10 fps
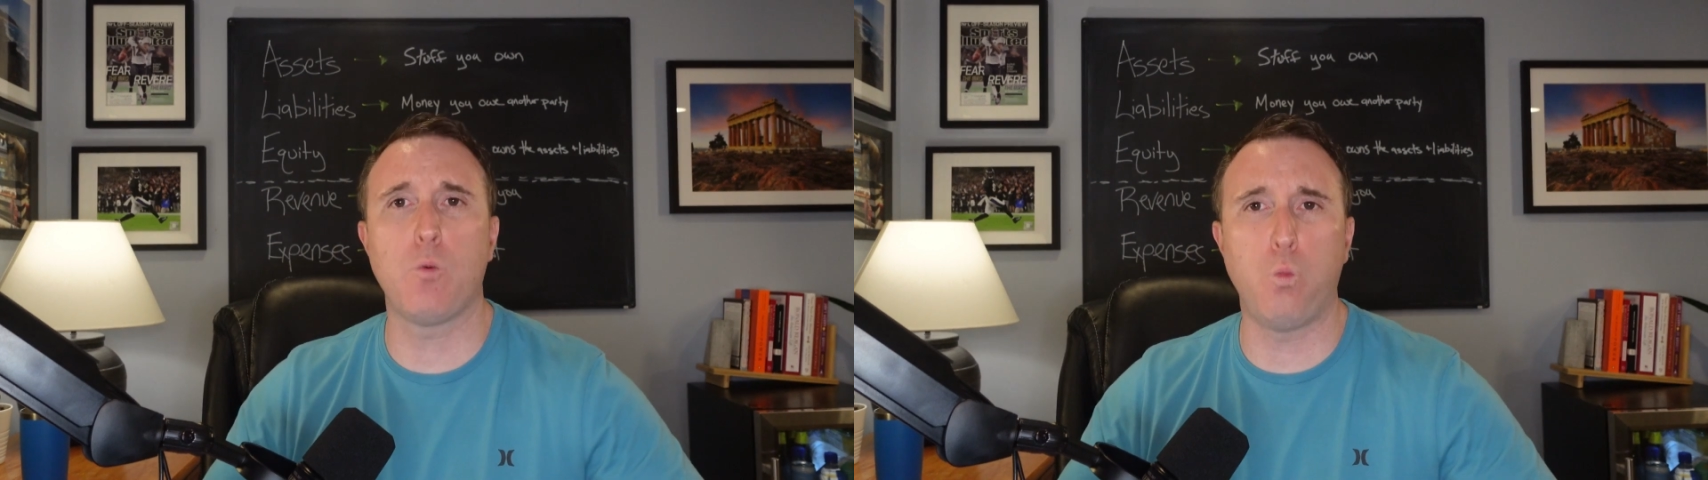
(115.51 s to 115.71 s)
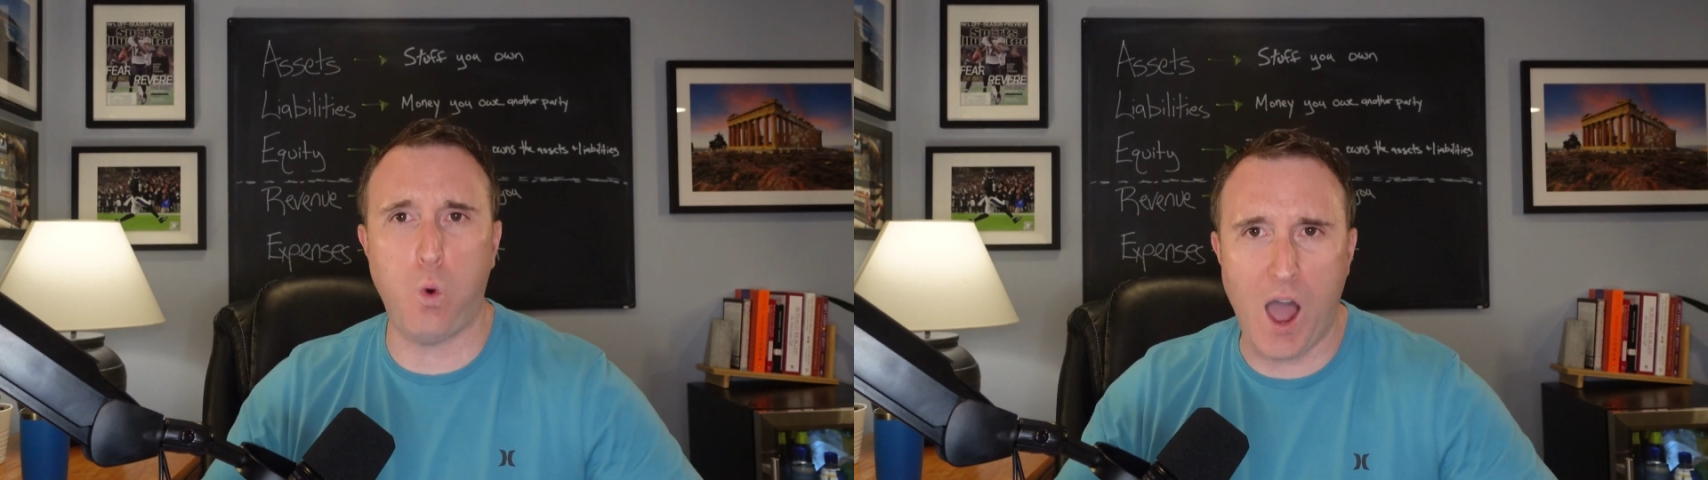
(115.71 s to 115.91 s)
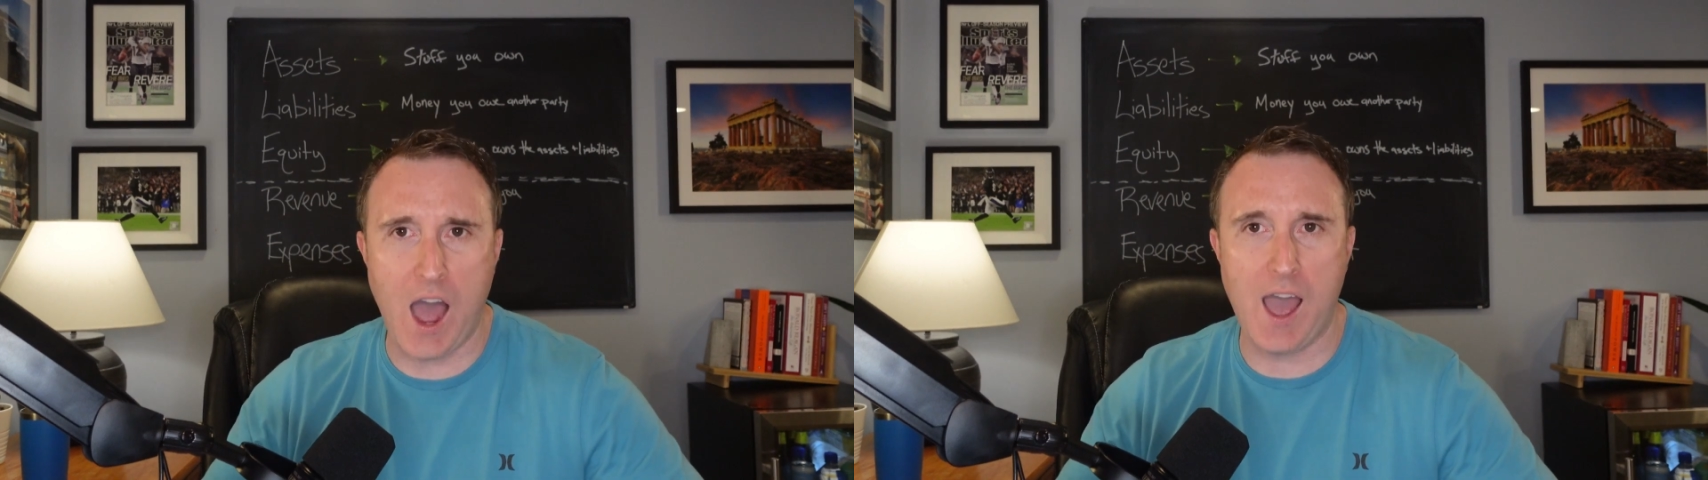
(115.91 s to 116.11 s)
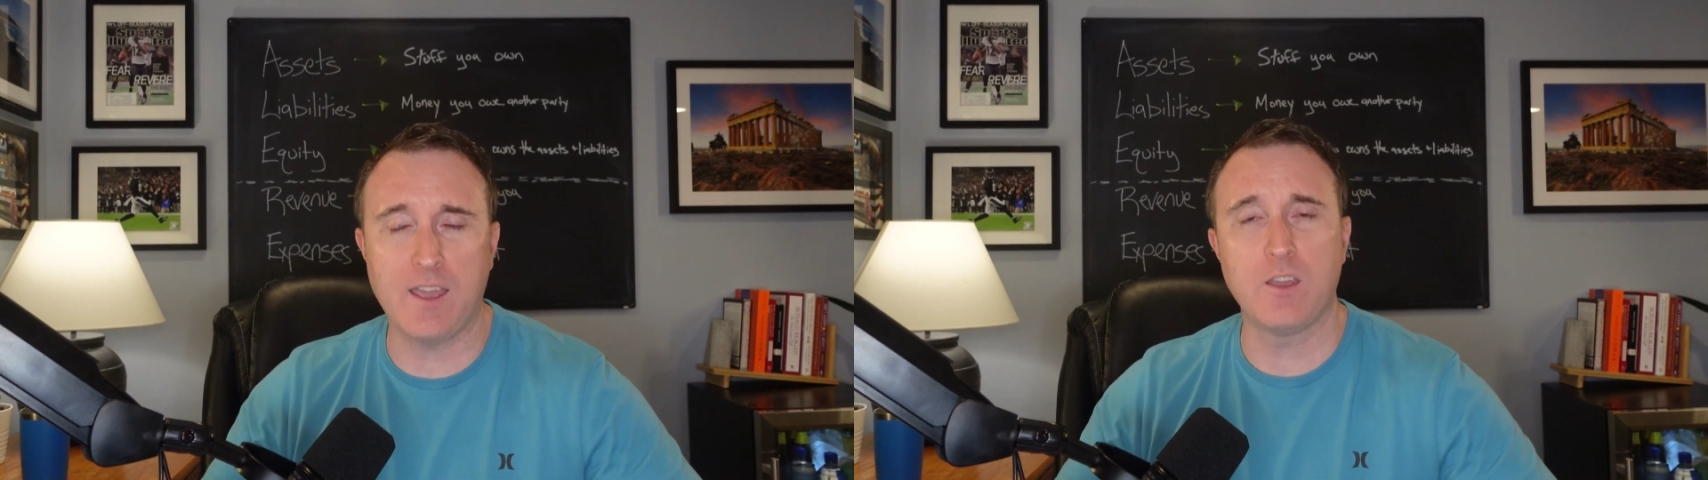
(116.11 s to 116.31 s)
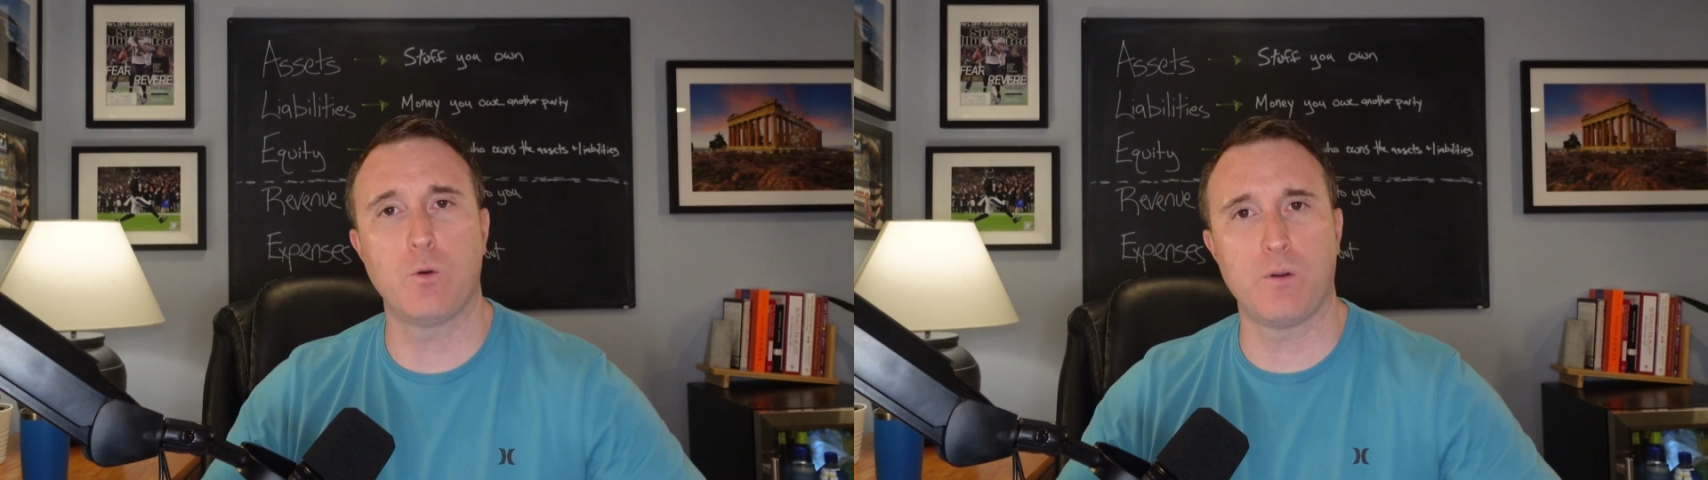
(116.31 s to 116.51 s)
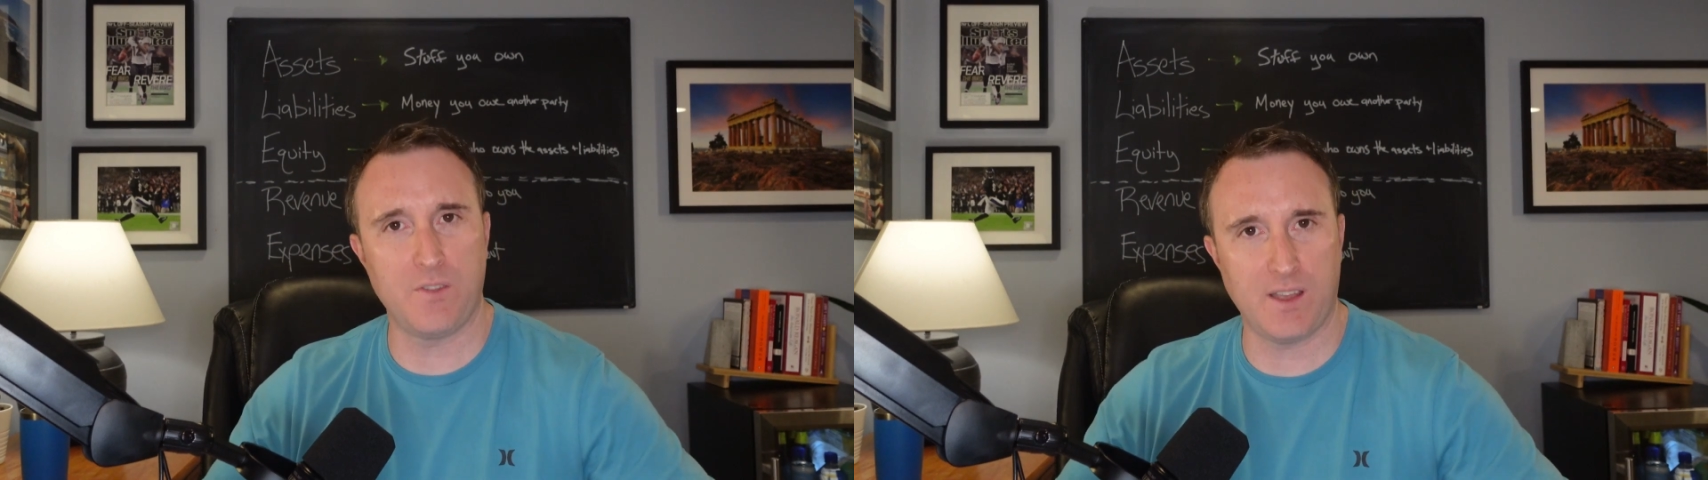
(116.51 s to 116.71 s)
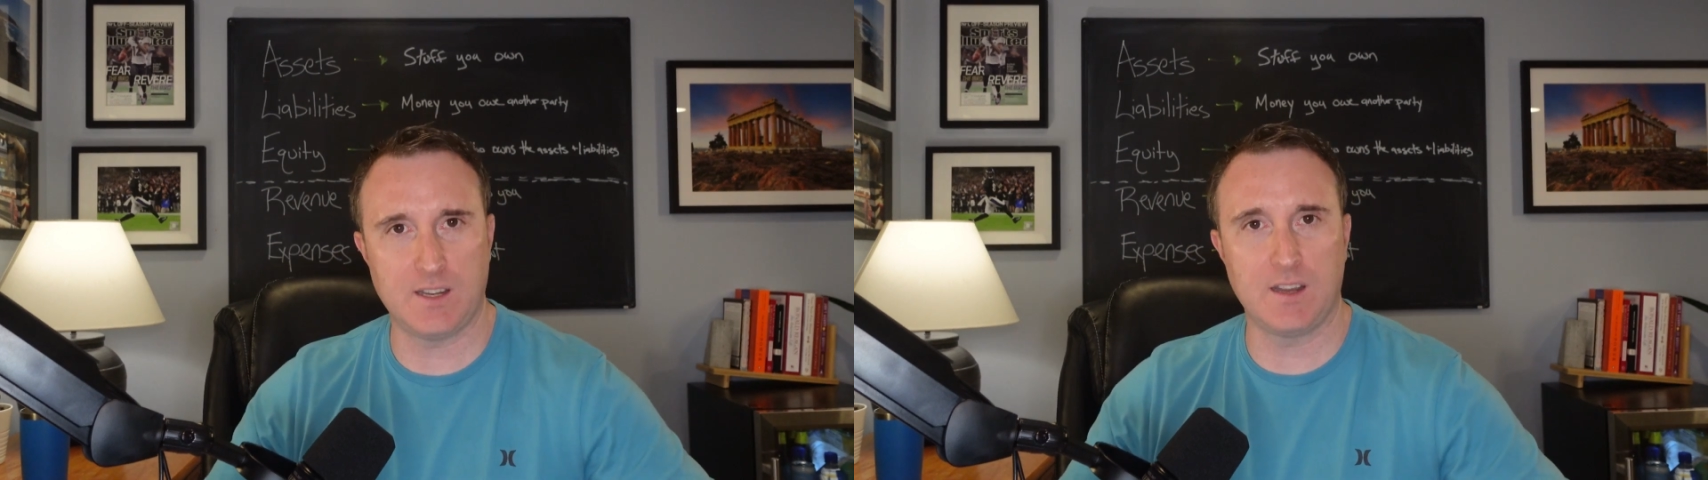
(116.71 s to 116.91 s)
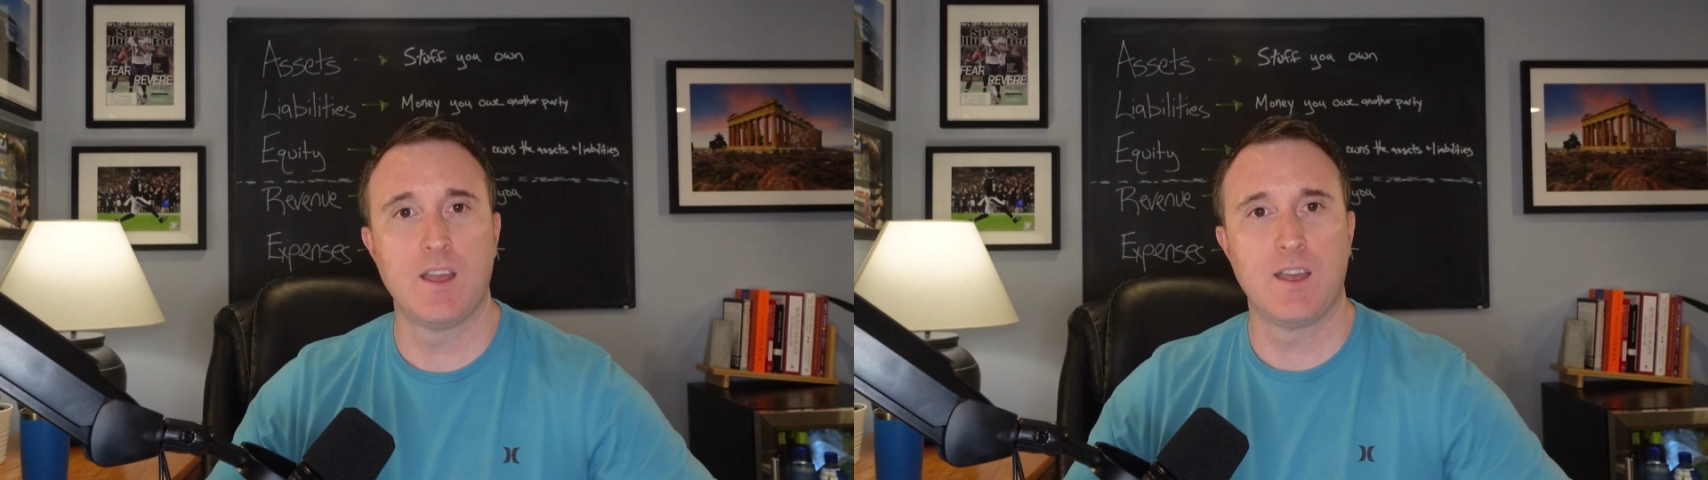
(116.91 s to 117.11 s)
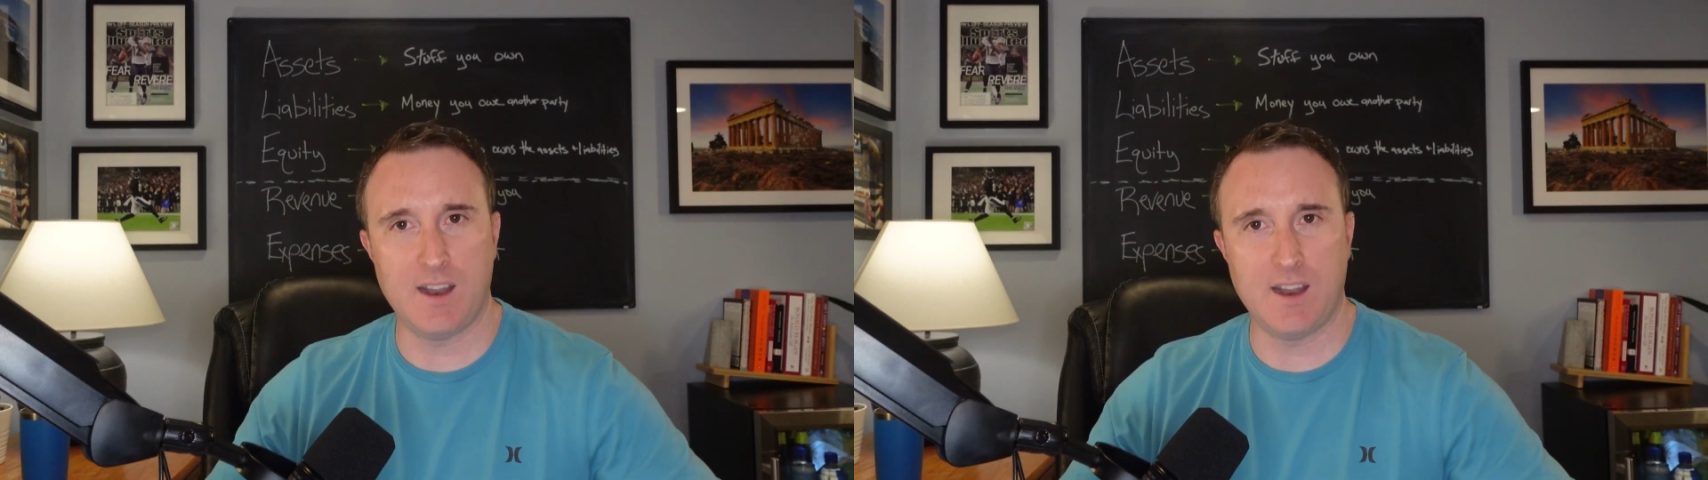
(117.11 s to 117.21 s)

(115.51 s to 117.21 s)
why you're reflecting